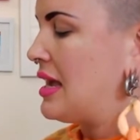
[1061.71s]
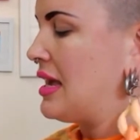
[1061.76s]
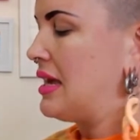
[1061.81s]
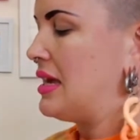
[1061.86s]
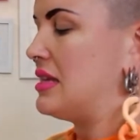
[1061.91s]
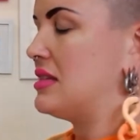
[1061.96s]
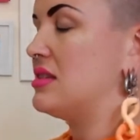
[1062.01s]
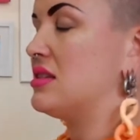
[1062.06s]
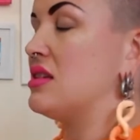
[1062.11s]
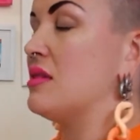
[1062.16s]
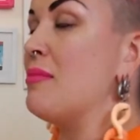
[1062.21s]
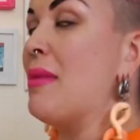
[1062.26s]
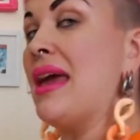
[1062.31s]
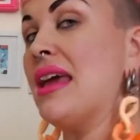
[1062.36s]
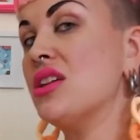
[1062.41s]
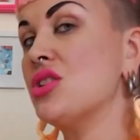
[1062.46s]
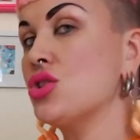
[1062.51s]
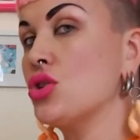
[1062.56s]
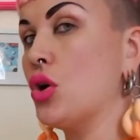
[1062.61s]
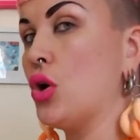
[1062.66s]
is to
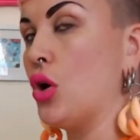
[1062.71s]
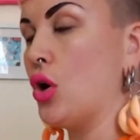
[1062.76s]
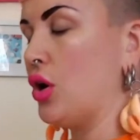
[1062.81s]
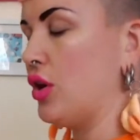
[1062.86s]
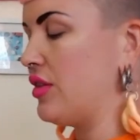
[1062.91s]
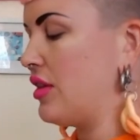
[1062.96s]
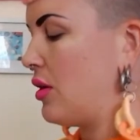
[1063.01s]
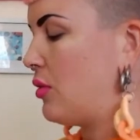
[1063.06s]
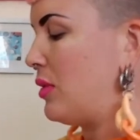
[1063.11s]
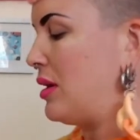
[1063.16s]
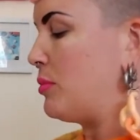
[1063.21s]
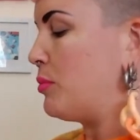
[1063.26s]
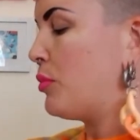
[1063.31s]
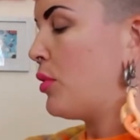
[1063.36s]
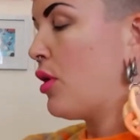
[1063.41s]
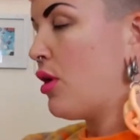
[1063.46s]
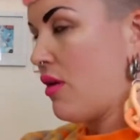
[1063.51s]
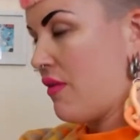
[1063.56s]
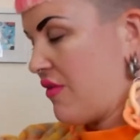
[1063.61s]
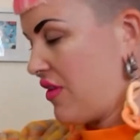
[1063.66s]
make sure that we
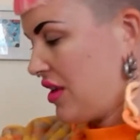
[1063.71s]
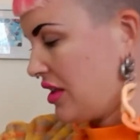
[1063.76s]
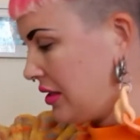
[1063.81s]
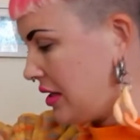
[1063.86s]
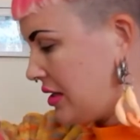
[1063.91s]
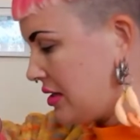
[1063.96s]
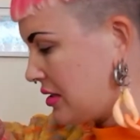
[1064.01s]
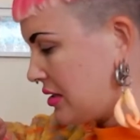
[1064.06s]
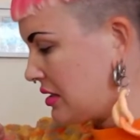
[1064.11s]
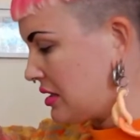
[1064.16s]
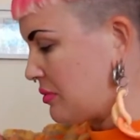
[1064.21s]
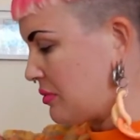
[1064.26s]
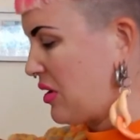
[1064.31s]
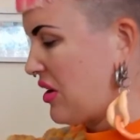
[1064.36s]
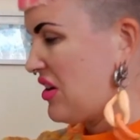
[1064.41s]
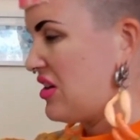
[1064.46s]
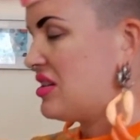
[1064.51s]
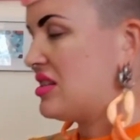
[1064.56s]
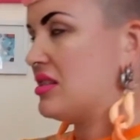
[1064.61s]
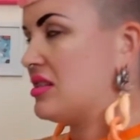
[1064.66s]
perfectly
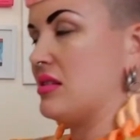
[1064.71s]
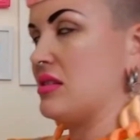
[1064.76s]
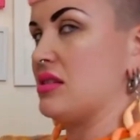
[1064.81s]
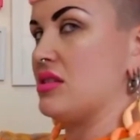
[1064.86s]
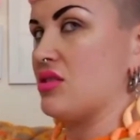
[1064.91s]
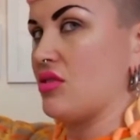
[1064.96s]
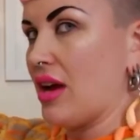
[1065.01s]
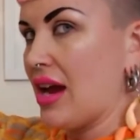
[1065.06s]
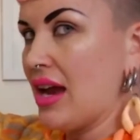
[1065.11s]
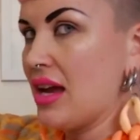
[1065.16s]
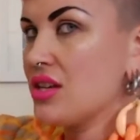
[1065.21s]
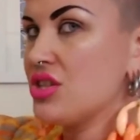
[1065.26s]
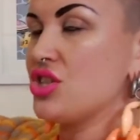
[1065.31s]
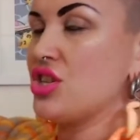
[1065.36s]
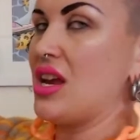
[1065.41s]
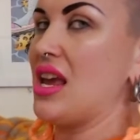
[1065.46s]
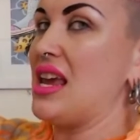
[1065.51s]
disperse the stretch